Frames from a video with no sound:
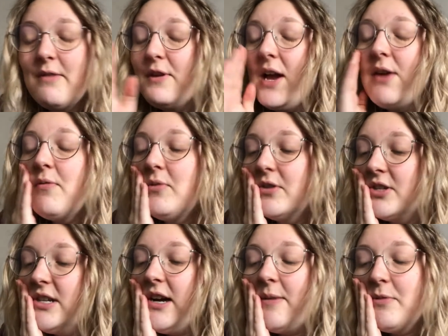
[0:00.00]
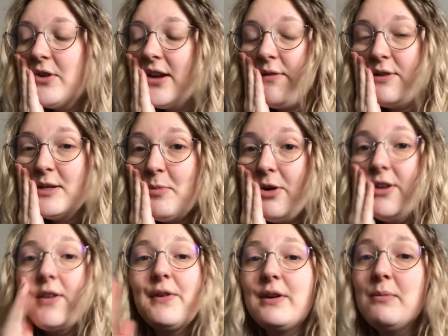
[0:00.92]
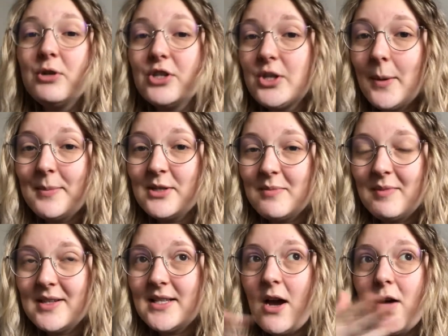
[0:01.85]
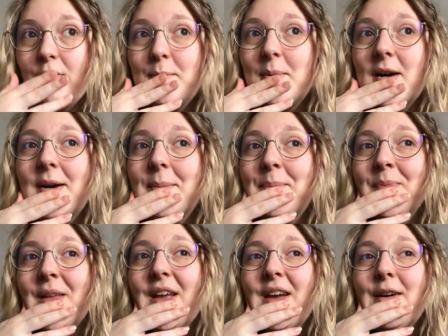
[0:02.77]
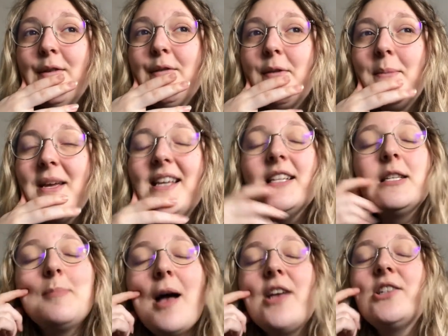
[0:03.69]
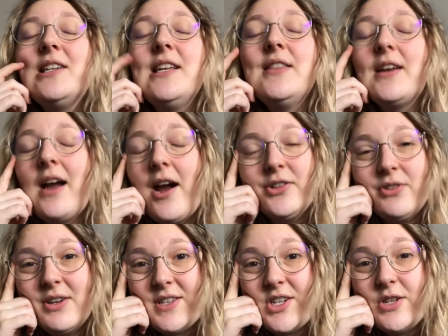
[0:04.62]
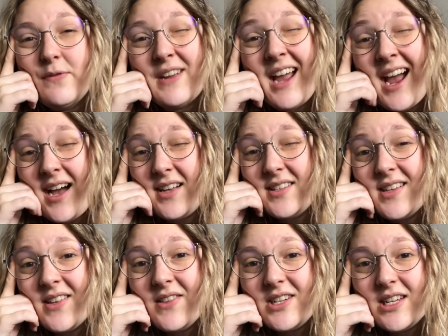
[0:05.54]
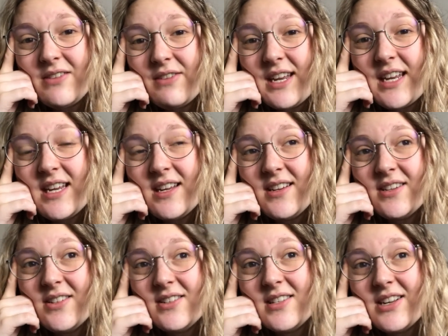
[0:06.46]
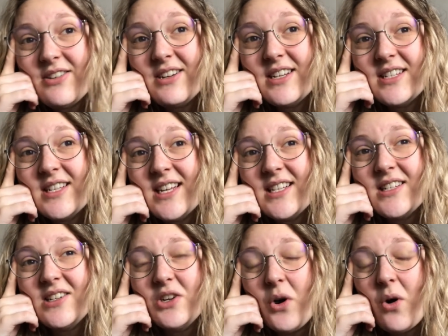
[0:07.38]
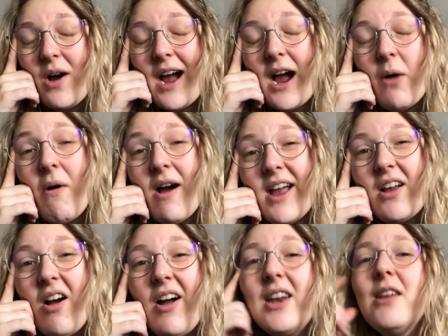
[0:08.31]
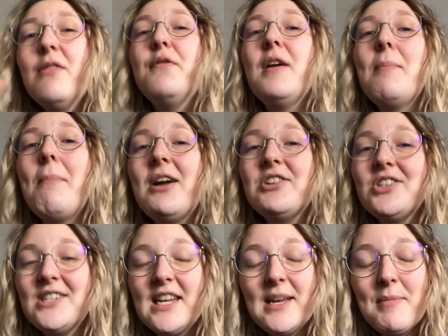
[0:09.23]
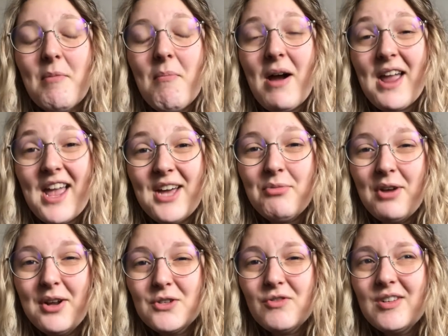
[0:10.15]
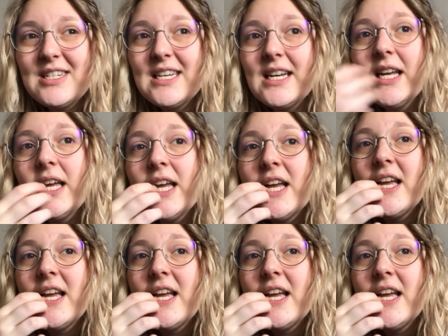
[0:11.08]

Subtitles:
If you haven't watched it, I'm not going to give any spoilers. I've only watched two episodes myself. But for me, especially the characterization of Kaz in the TV series is not how I kind of imagined him in my head when I was reading.